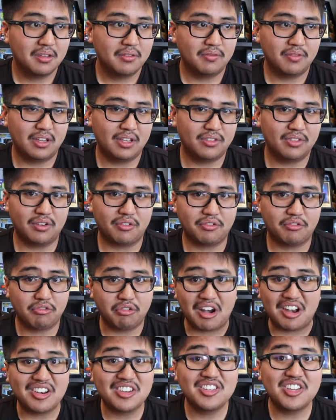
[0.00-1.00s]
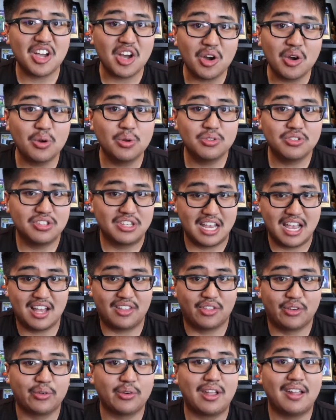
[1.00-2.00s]
via the friend codes.
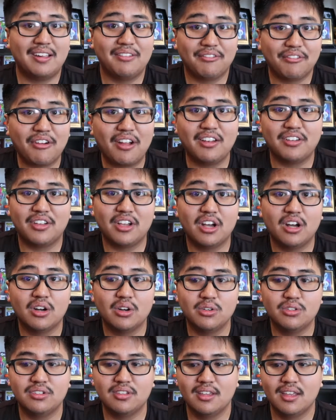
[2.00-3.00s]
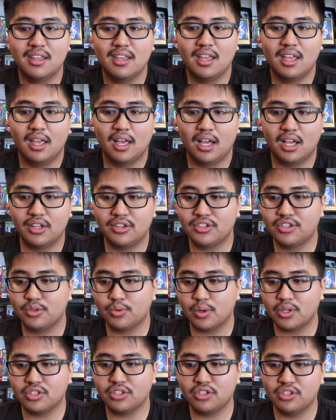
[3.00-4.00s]
Yeah, the great friend codes.
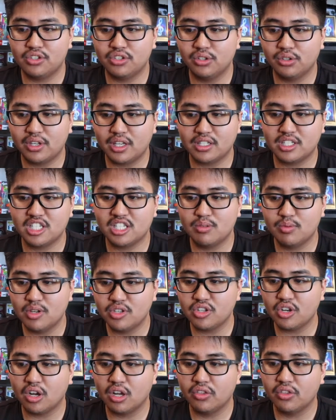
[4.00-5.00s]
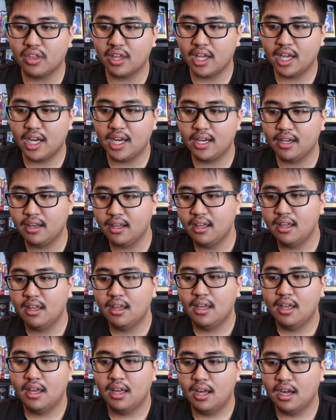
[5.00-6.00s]
Switch, you still get Switch Online.
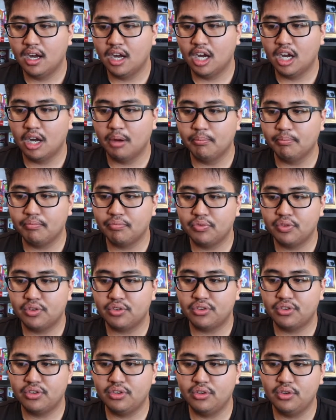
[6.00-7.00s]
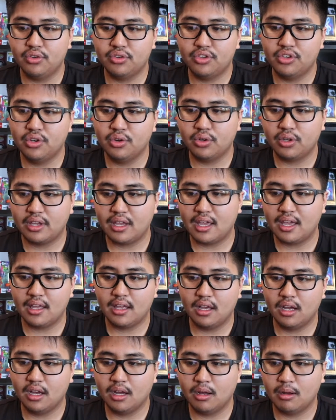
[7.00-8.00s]
You still
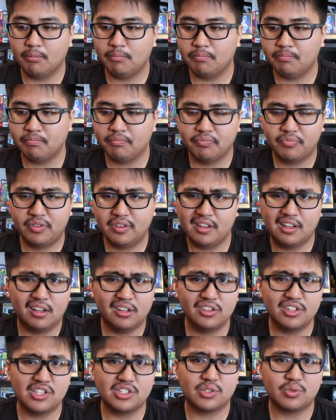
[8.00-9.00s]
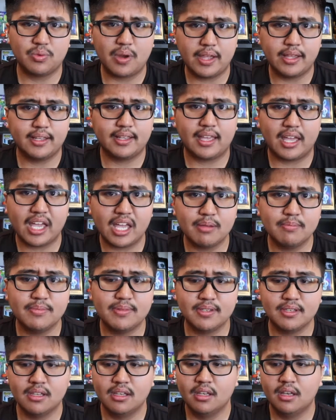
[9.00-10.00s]
get all these great
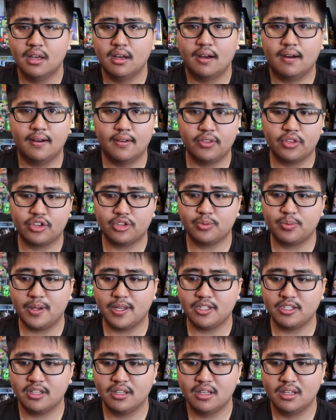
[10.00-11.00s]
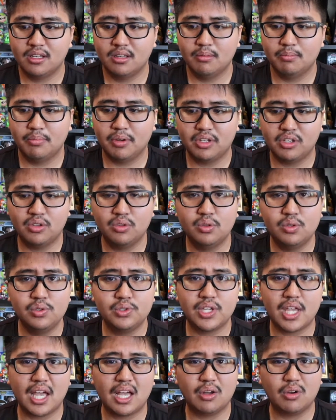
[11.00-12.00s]
games on the Switch, but you
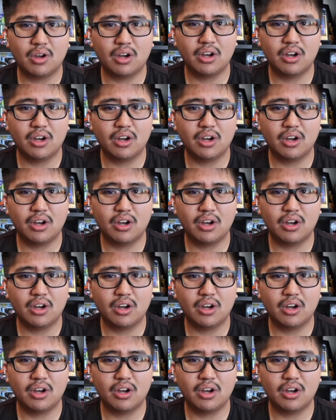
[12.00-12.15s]
lose out